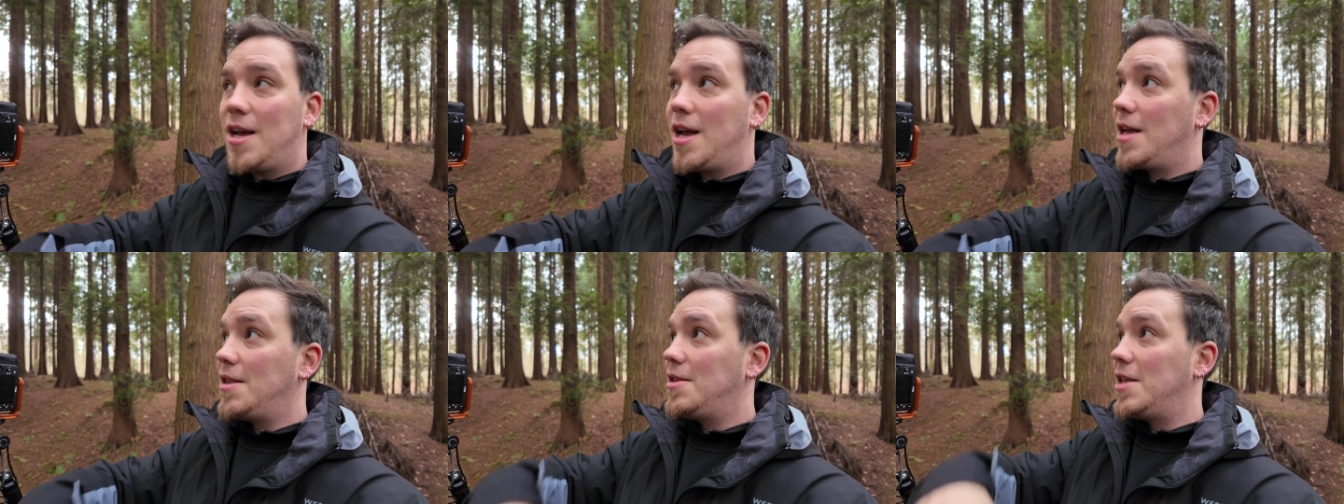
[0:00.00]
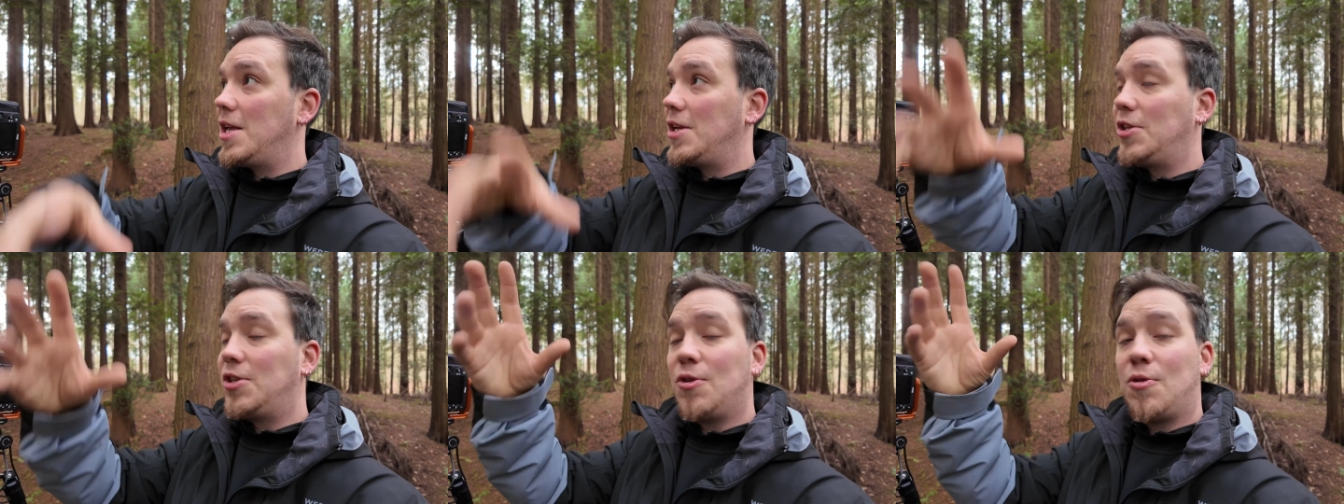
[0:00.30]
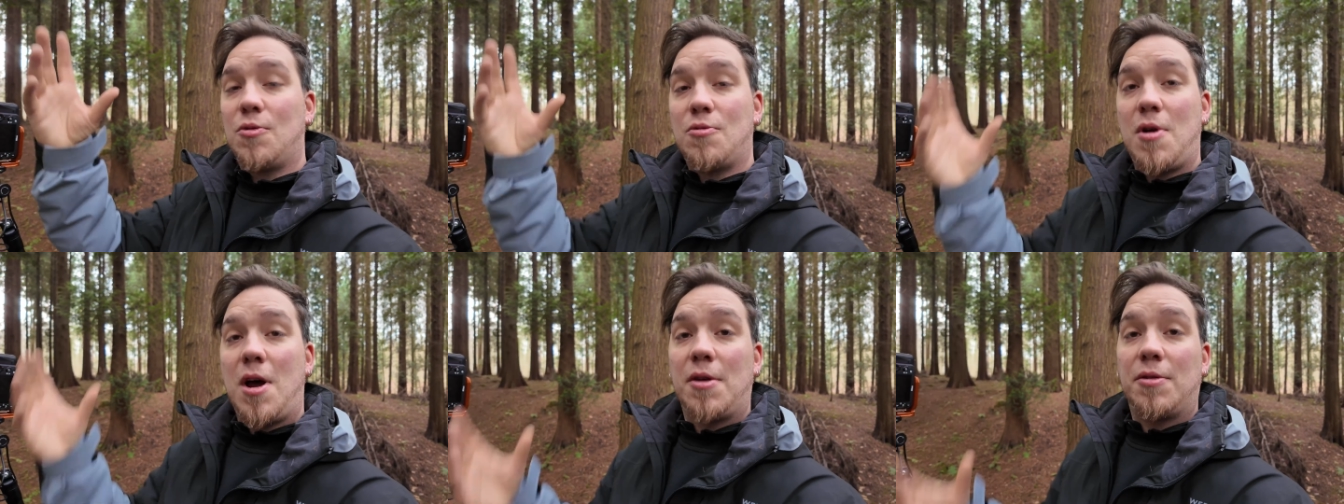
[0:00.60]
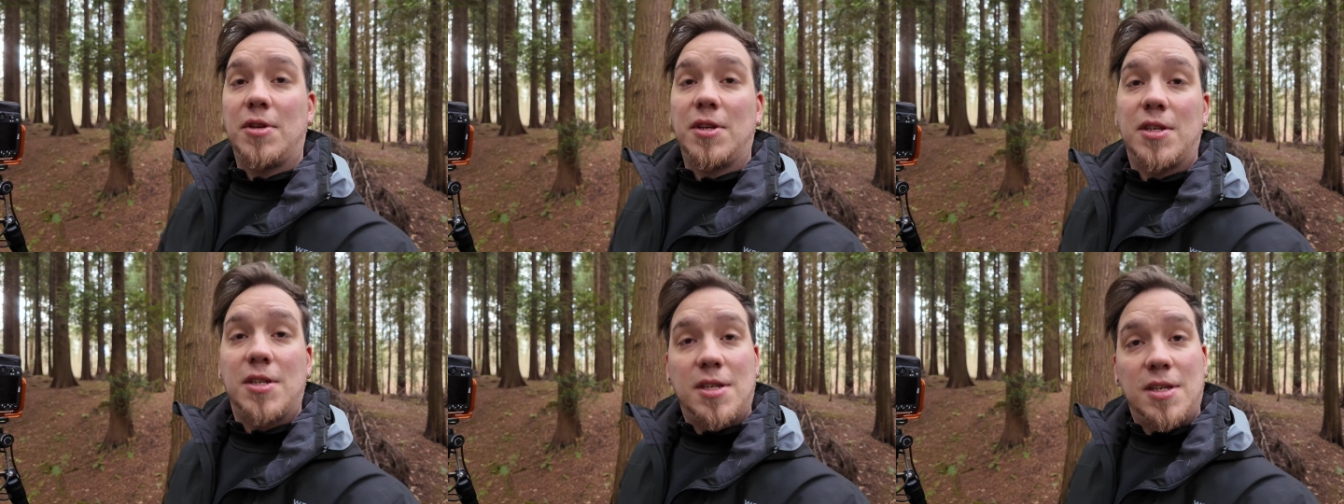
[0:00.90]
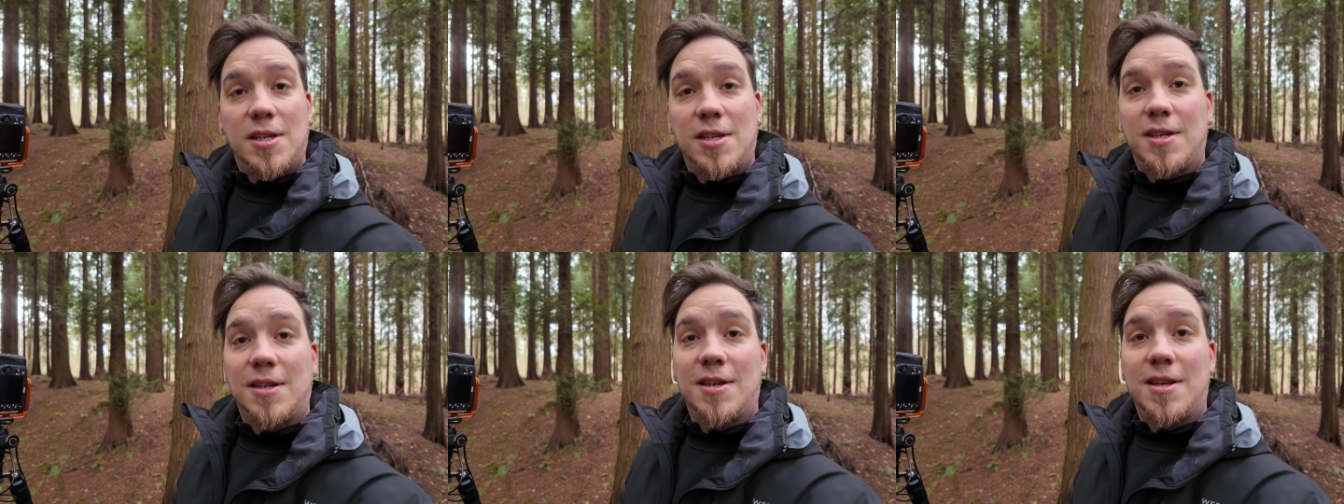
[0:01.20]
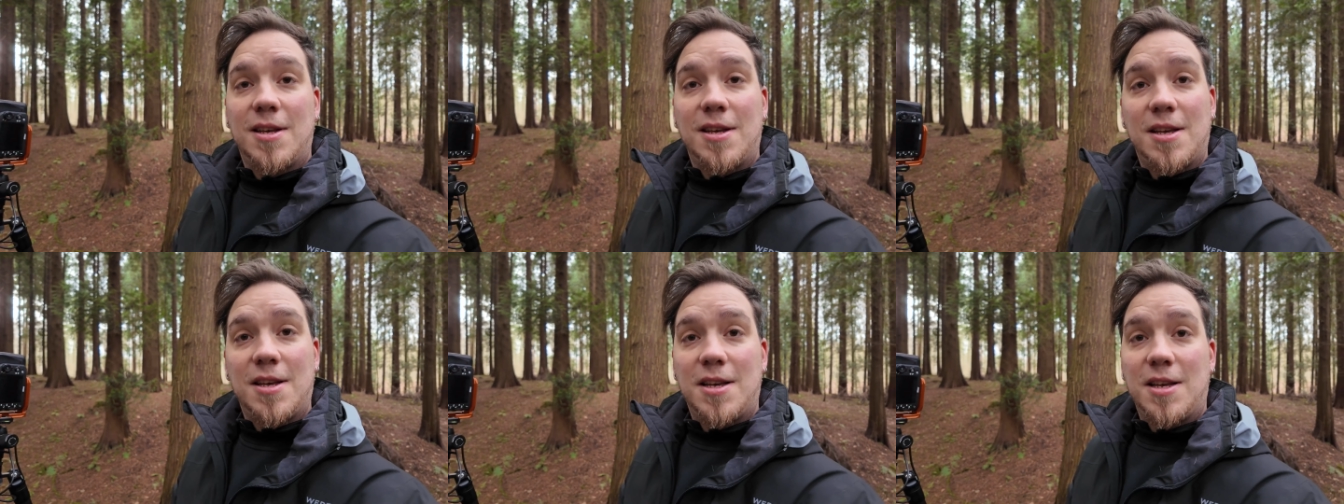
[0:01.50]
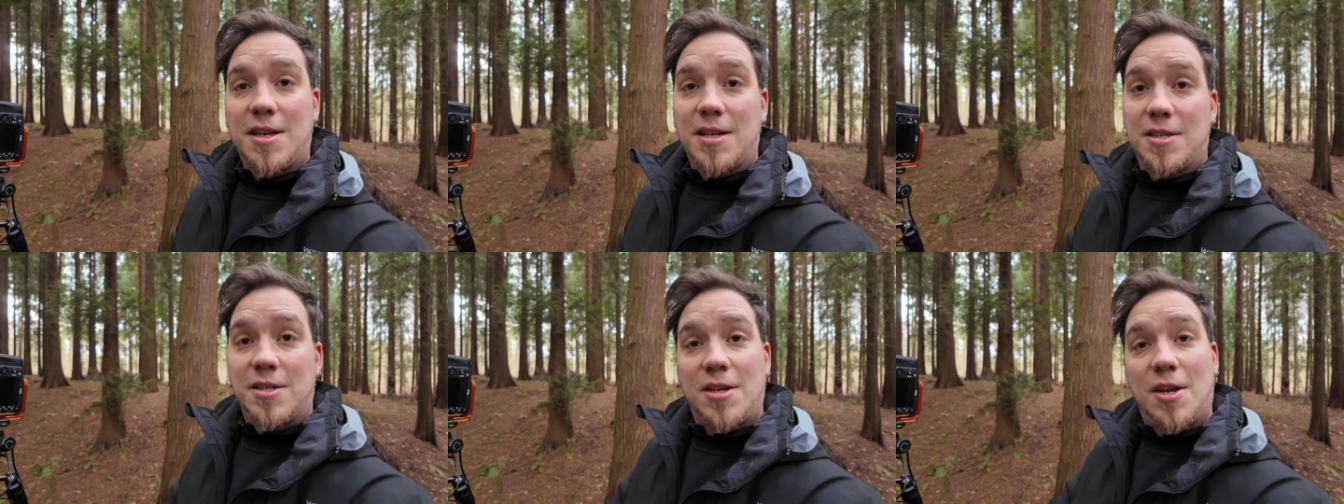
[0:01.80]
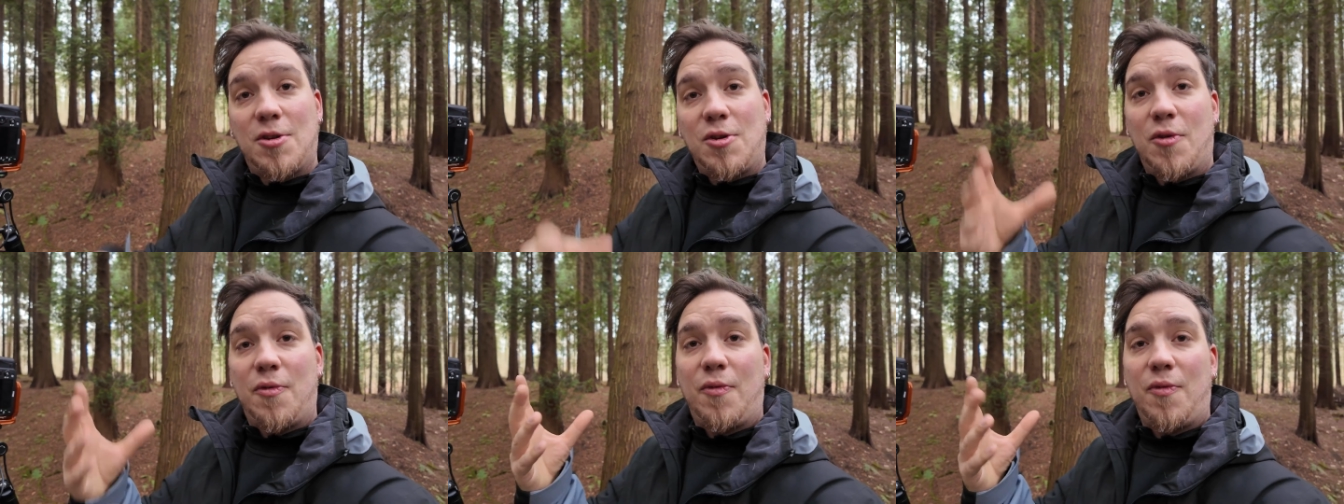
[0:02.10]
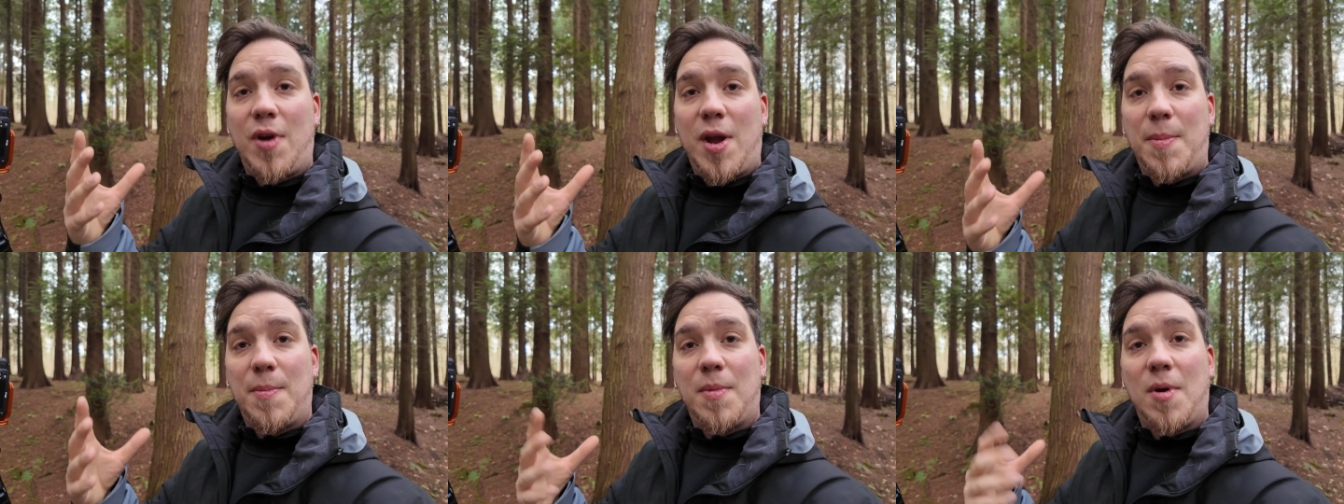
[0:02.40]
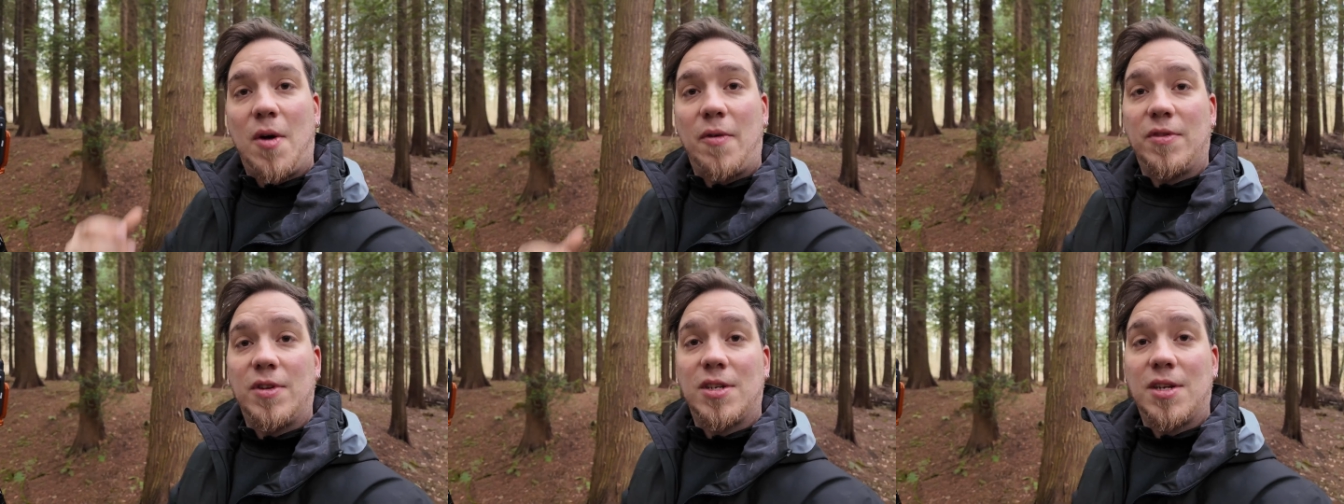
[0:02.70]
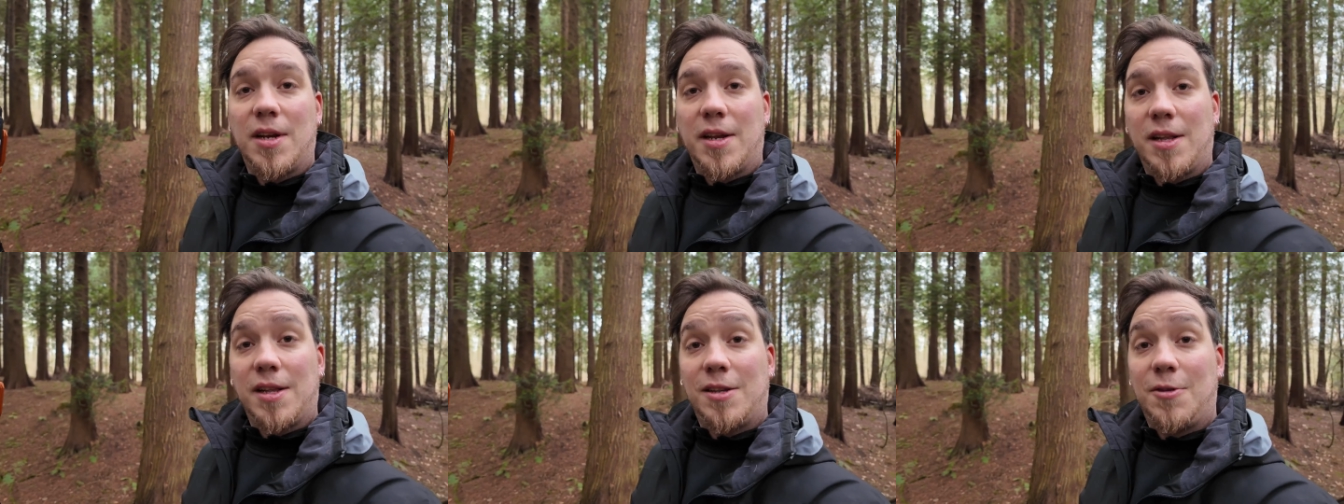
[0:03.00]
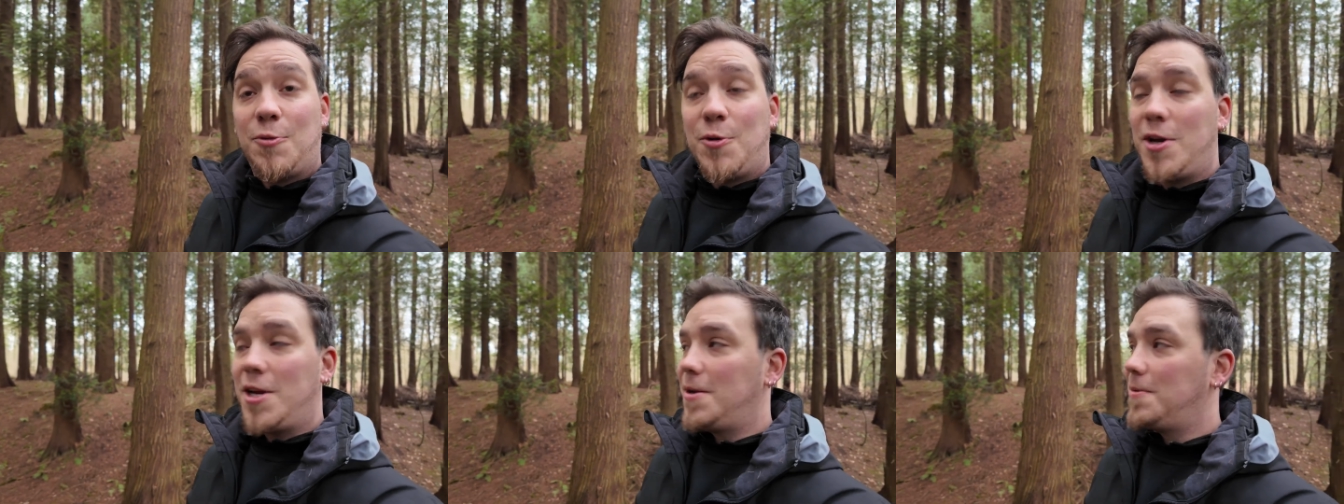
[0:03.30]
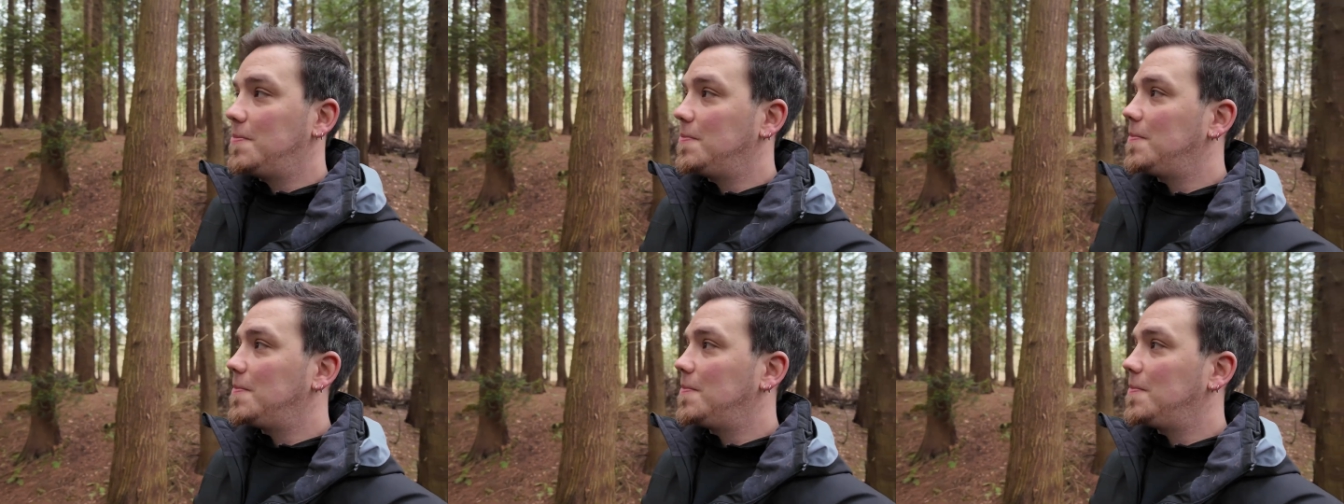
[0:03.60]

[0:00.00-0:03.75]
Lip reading: and nature around it is the frame of this little tree.